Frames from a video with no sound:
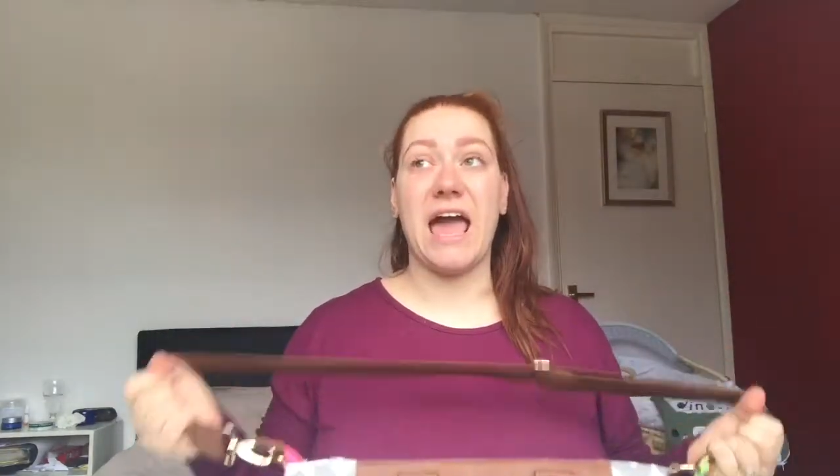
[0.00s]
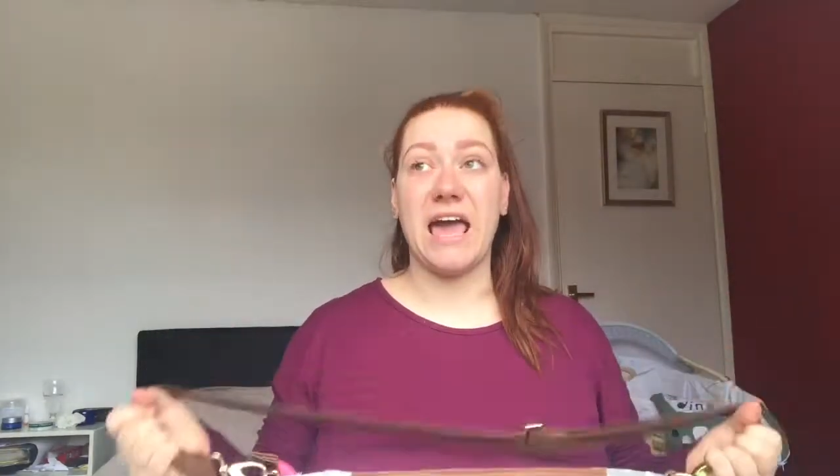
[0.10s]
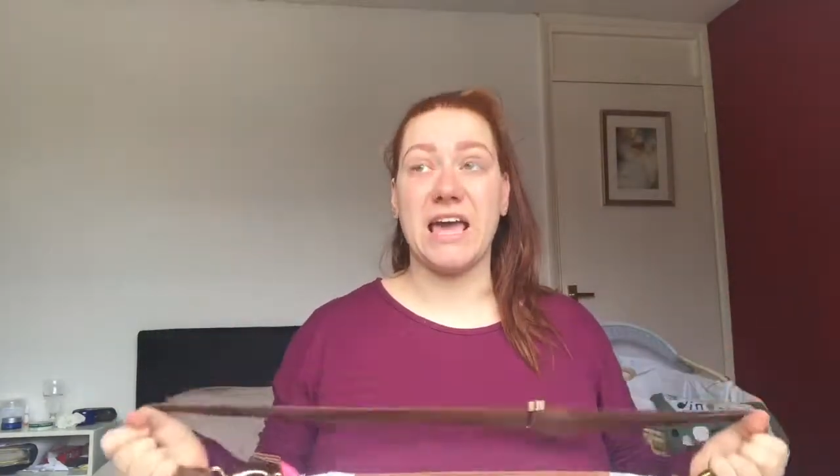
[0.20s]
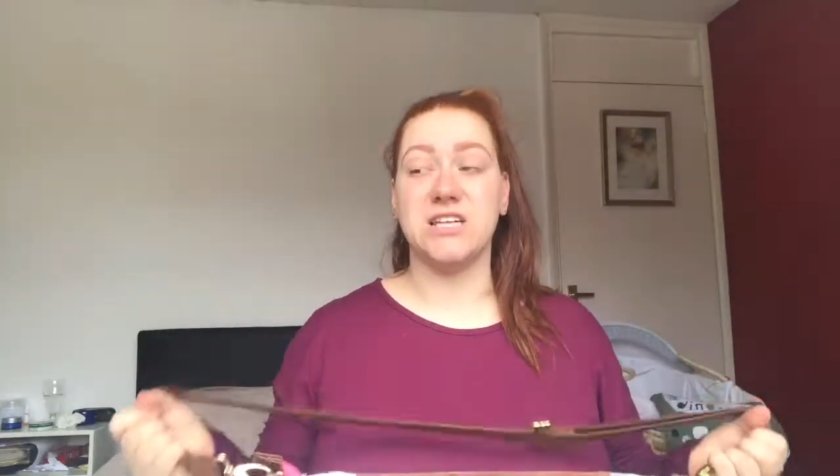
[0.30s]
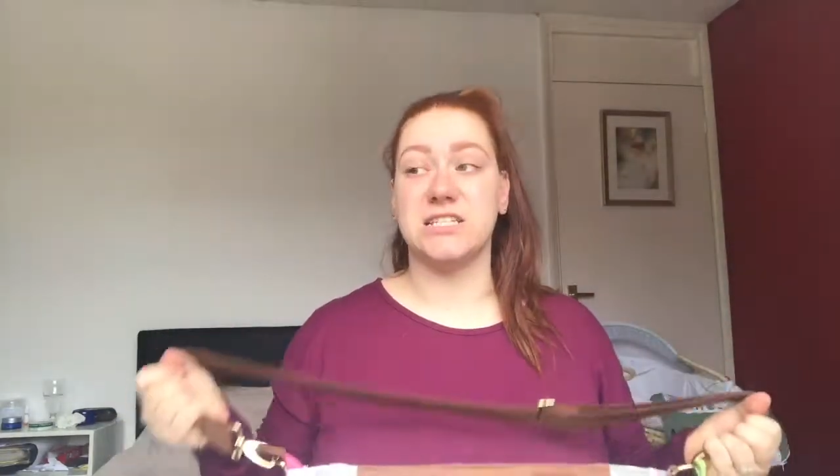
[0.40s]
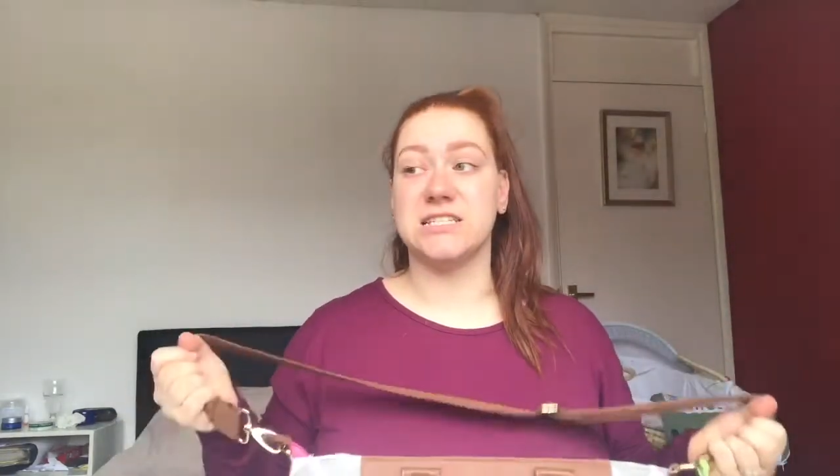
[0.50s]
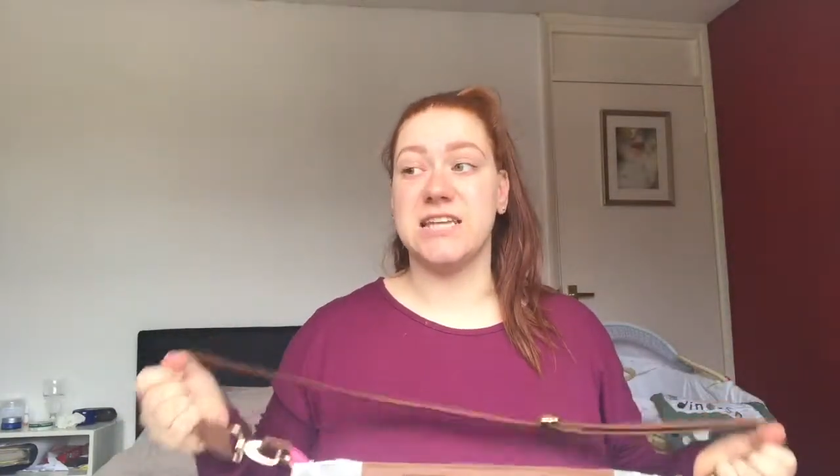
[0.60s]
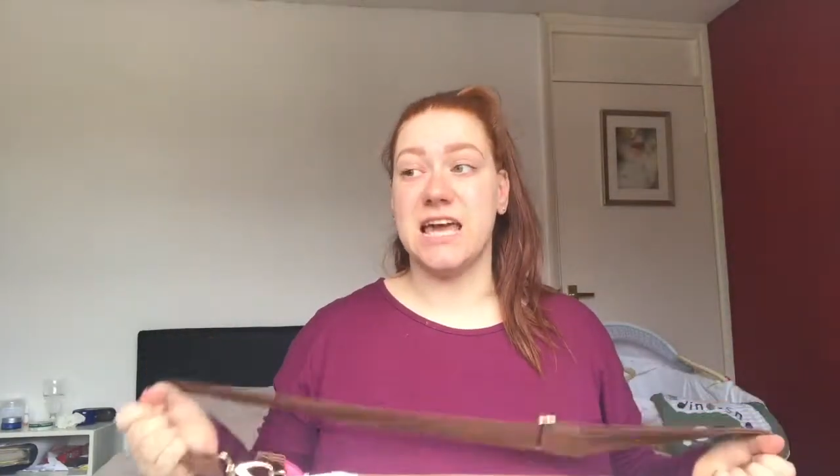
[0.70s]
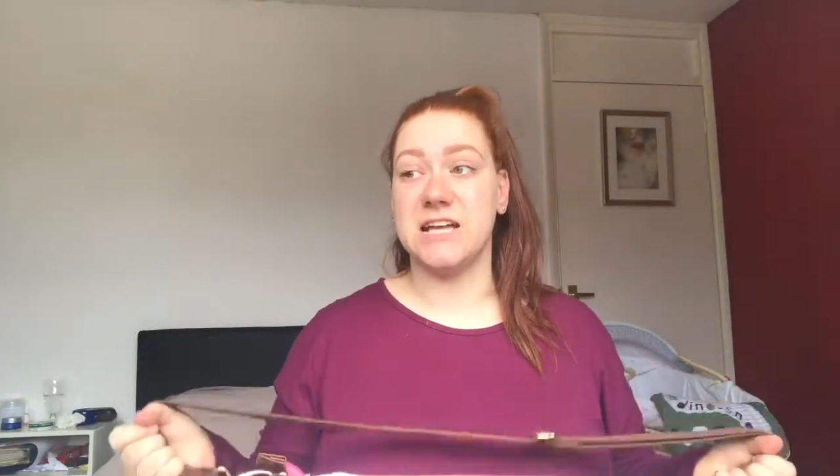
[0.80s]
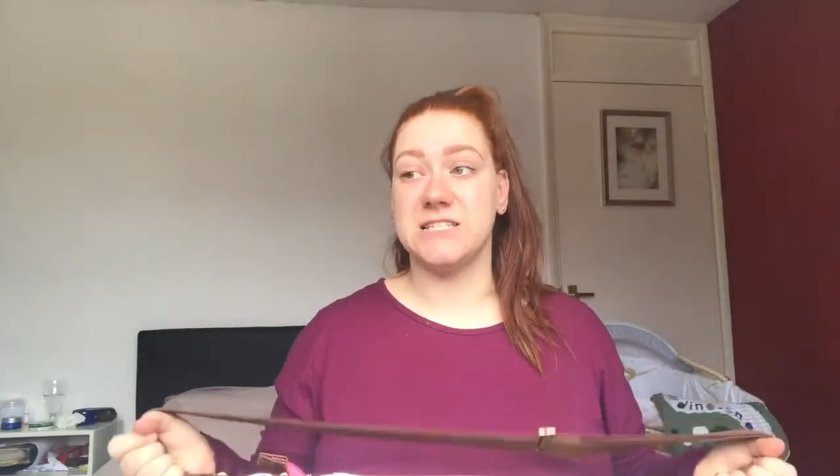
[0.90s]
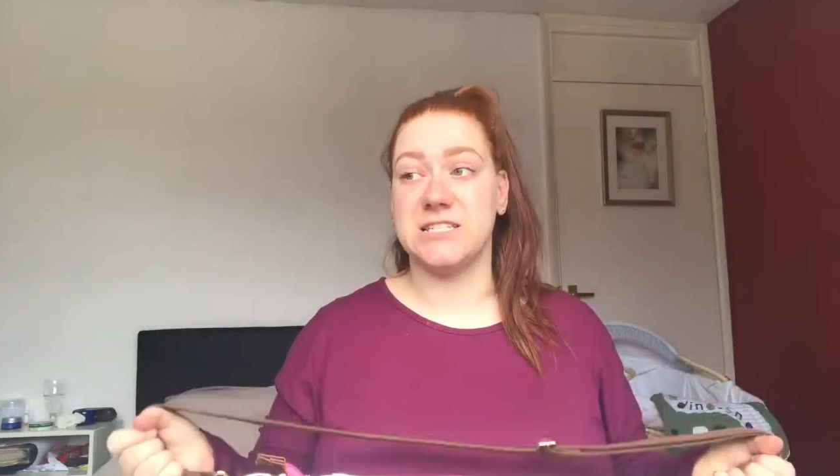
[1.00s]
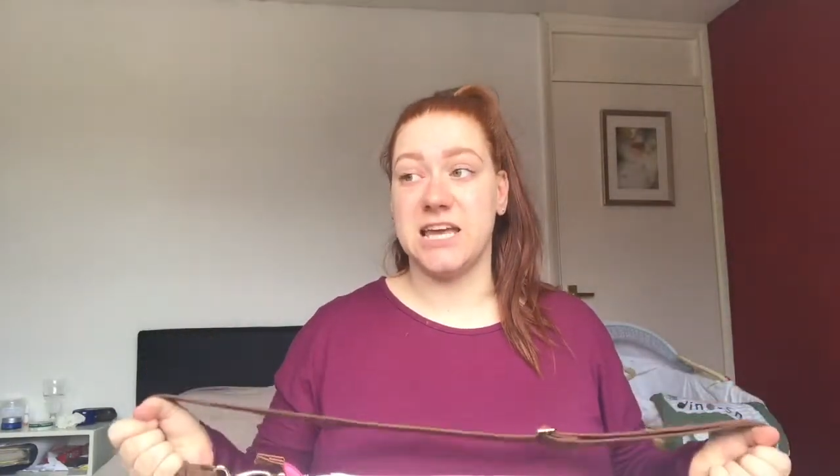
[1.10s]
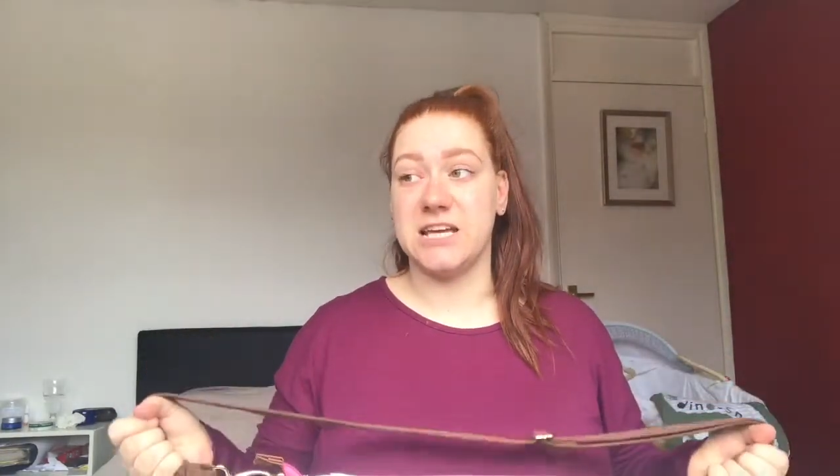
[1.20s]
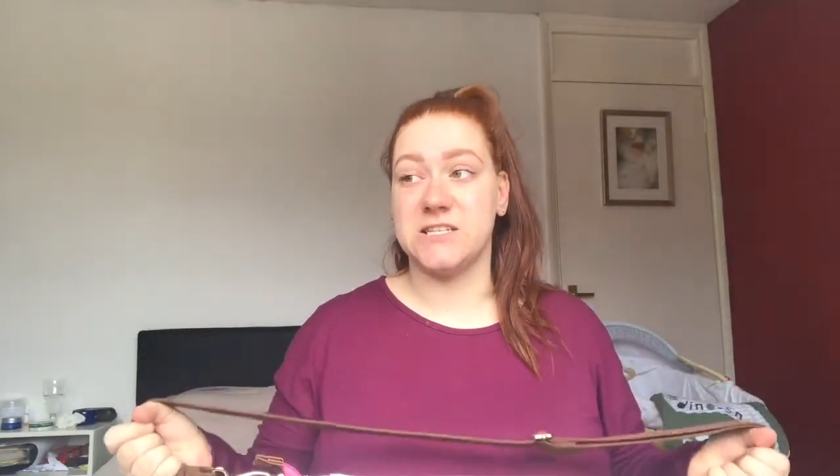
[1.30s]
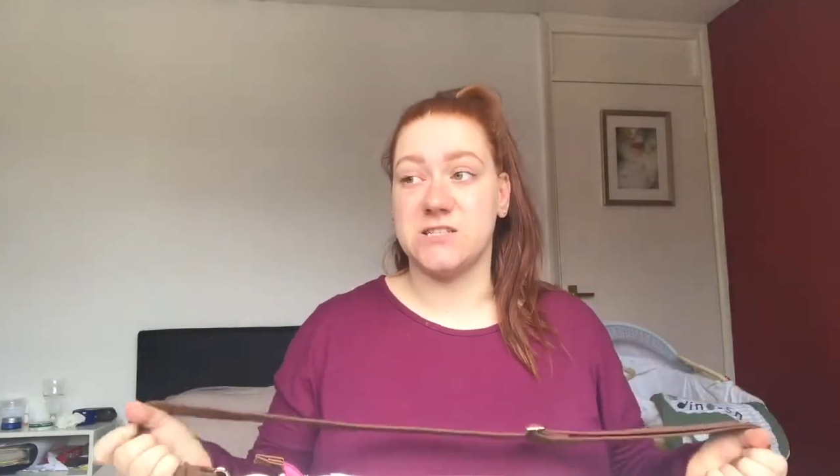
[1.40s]
ages and ages and
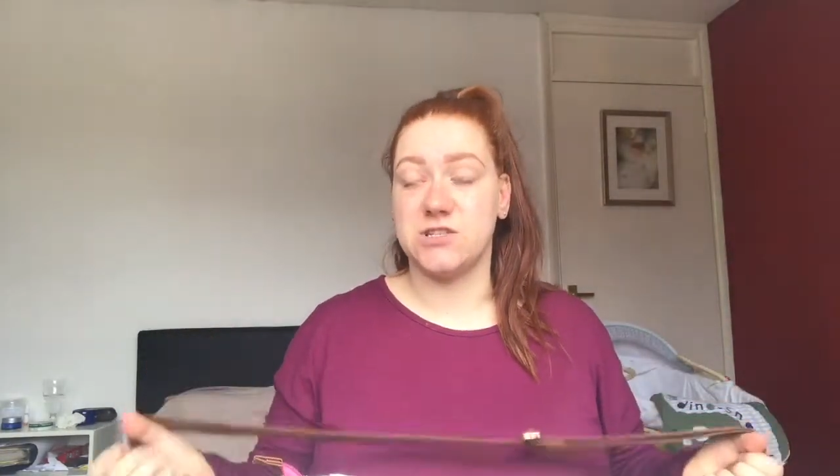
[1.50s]
ages,